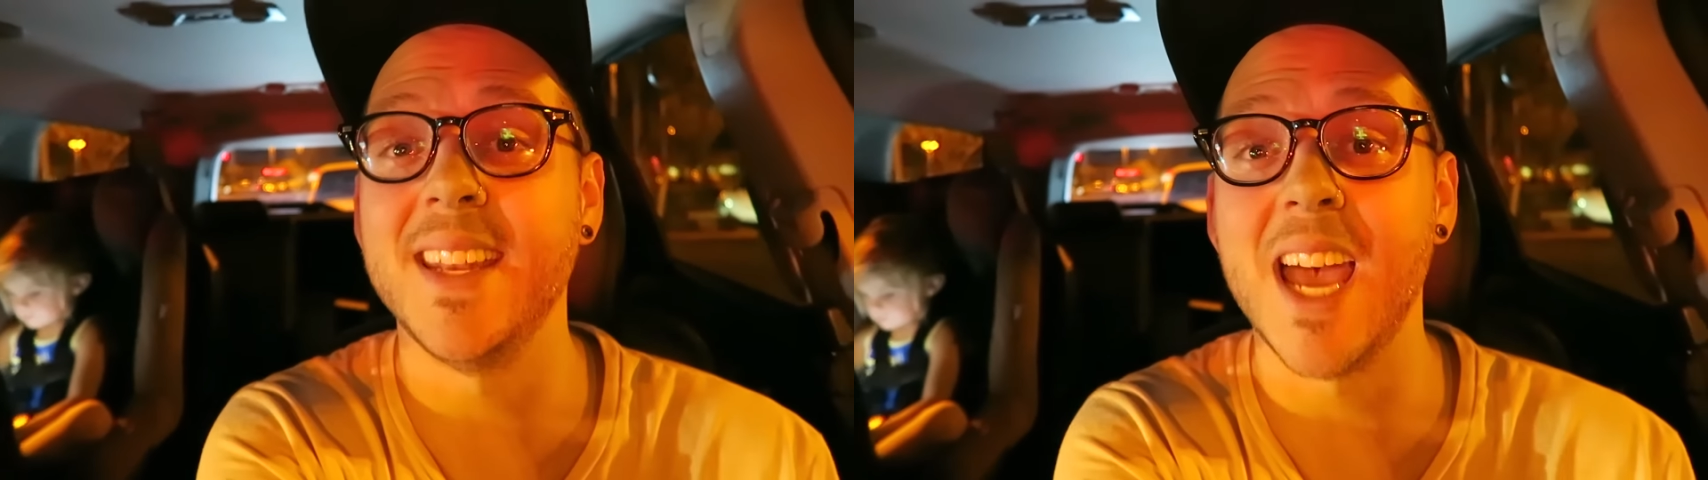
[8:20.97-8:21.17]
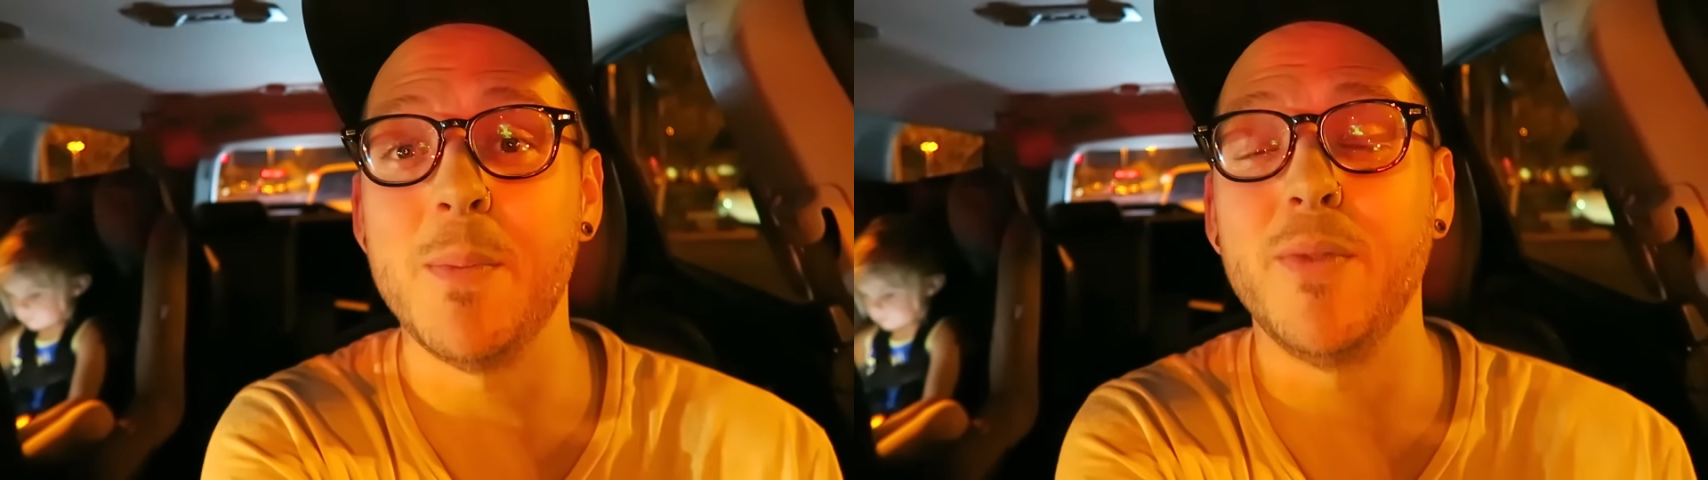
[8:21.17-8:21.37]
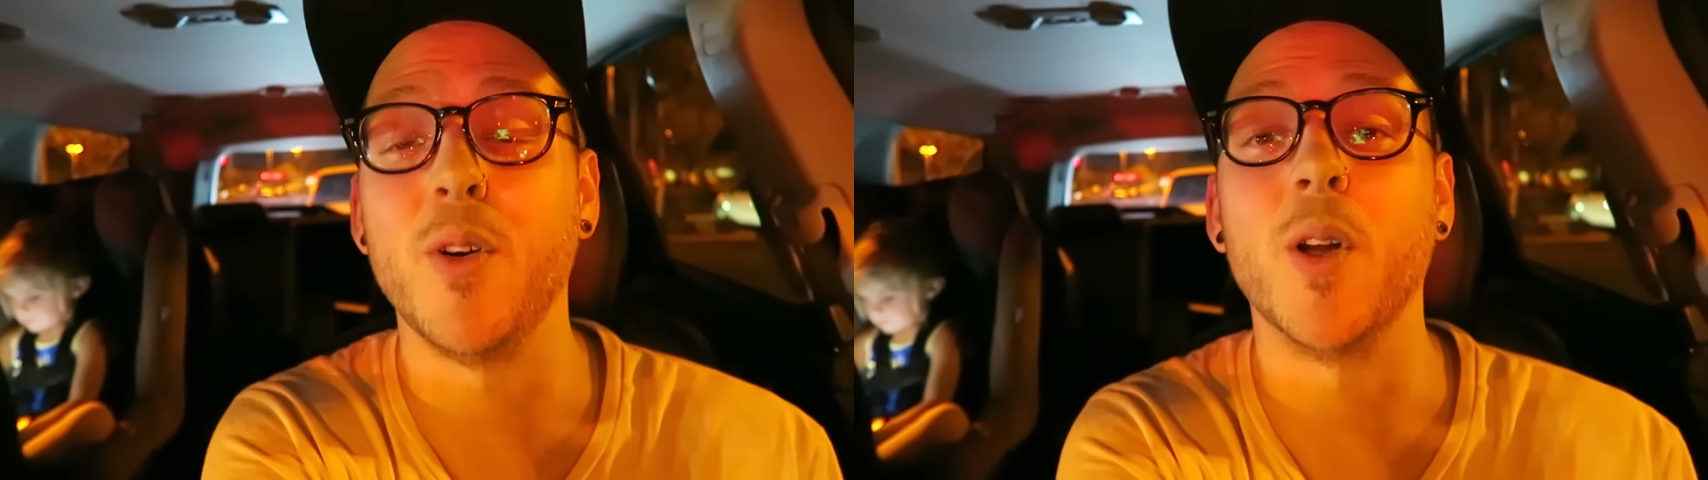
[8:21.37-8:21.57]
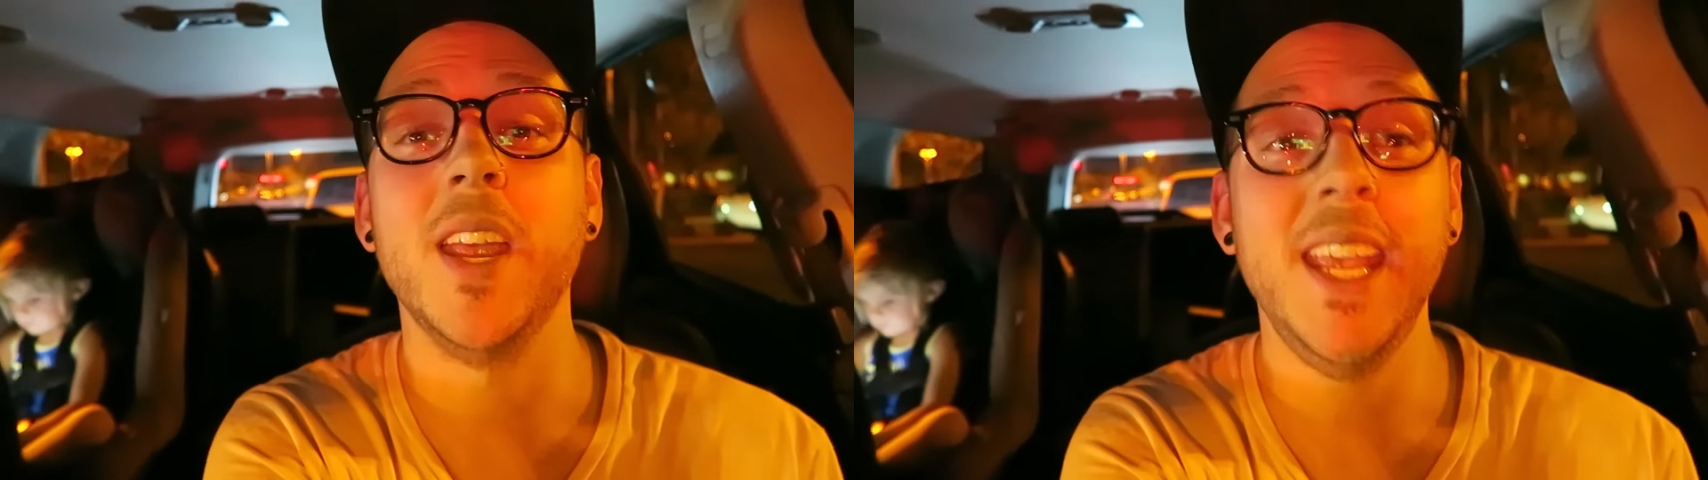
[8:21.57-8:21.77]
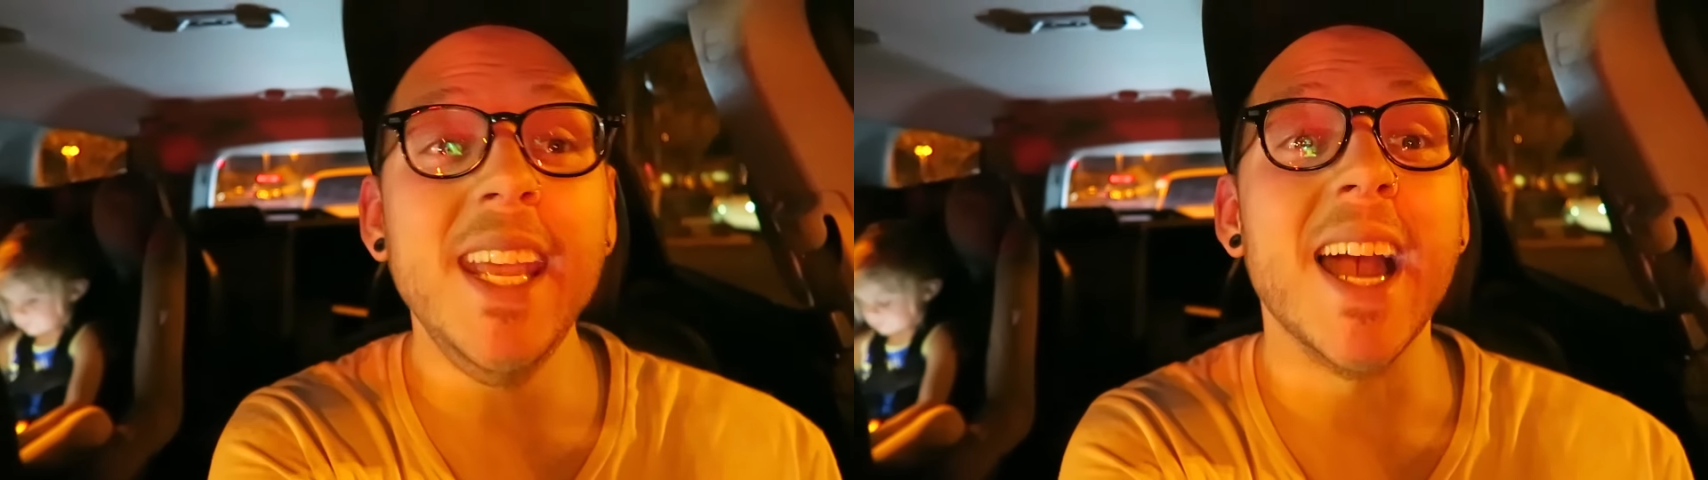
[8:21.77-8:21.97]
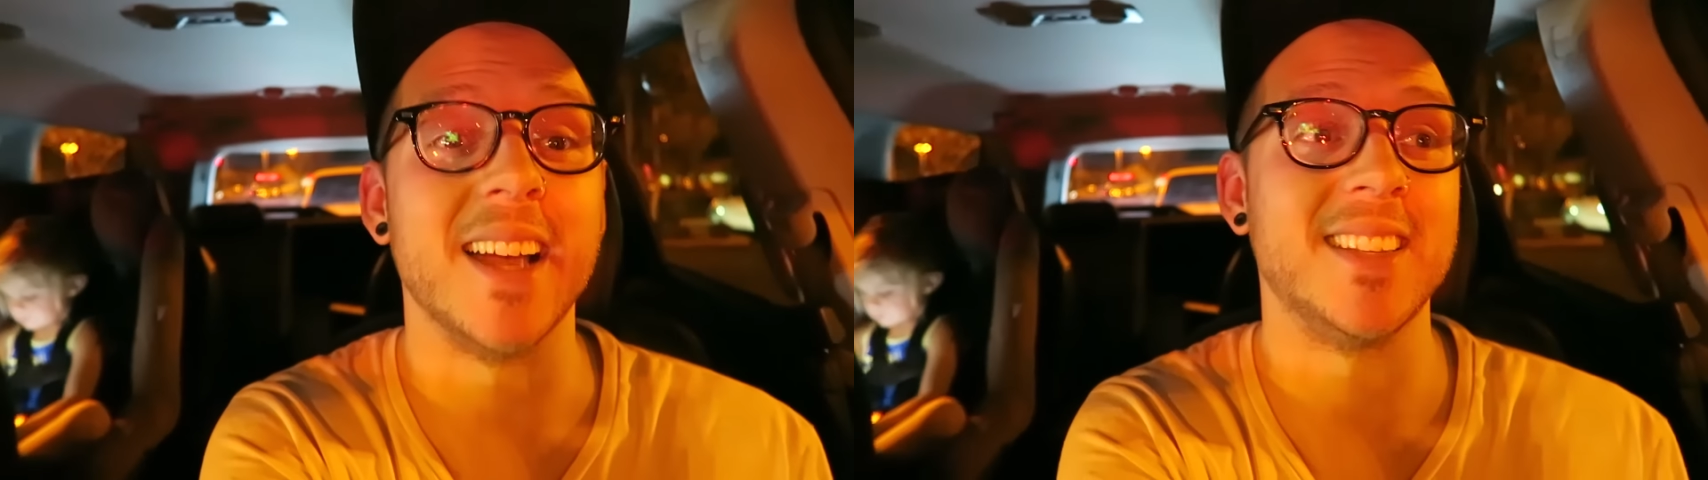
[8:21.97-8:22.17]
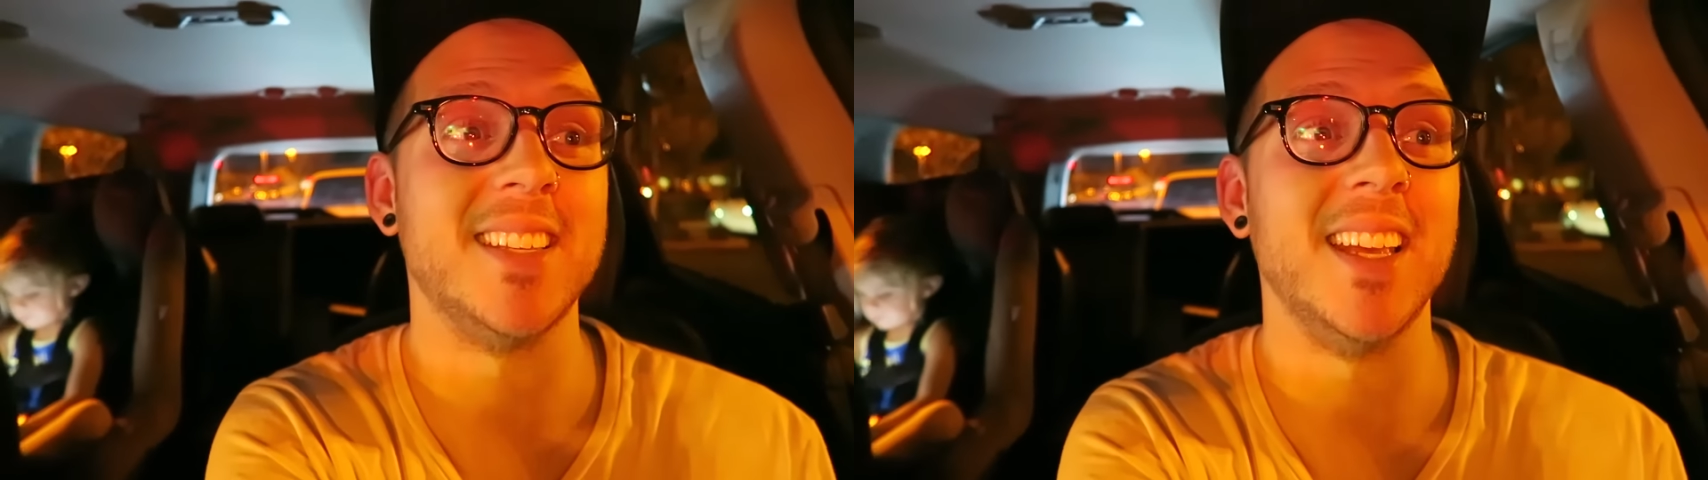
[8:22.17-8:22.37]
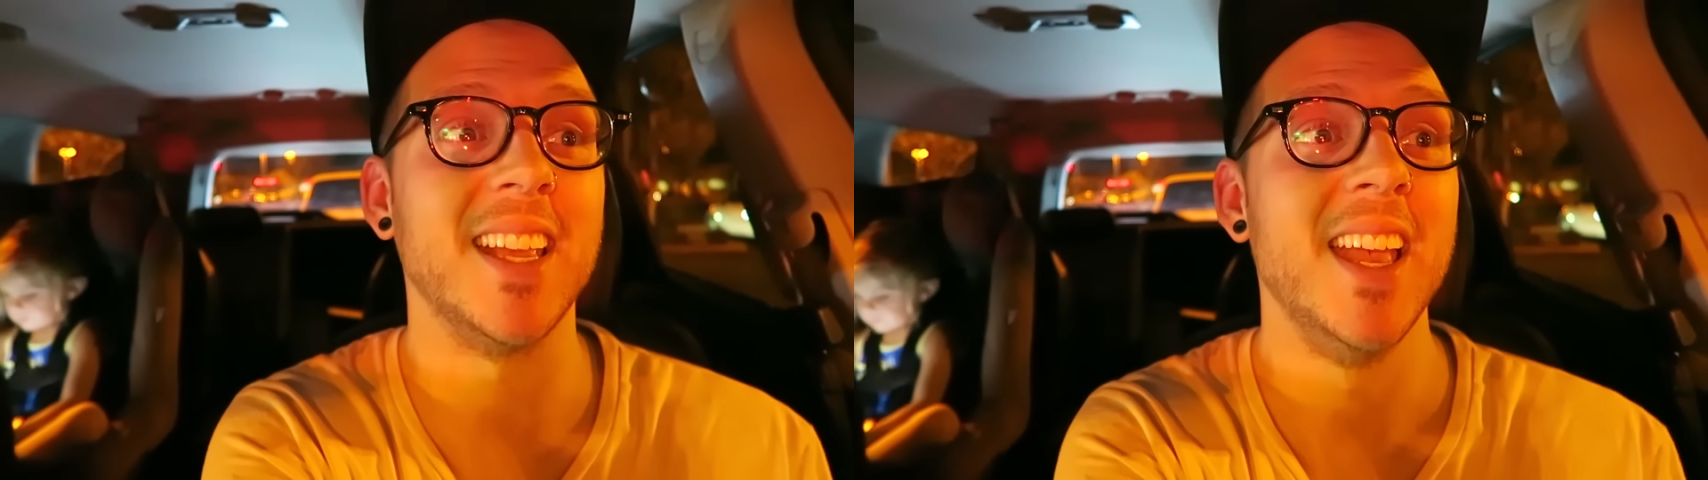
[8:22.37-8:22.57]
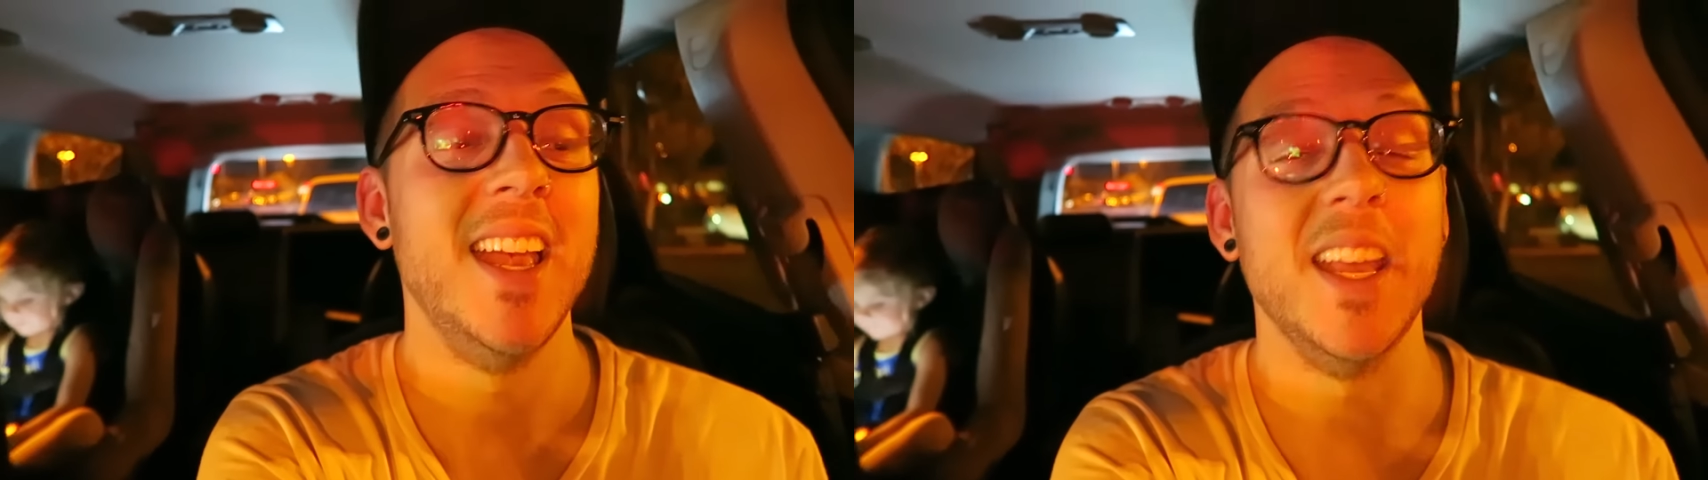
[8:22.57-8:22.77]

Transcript: night before he got sick,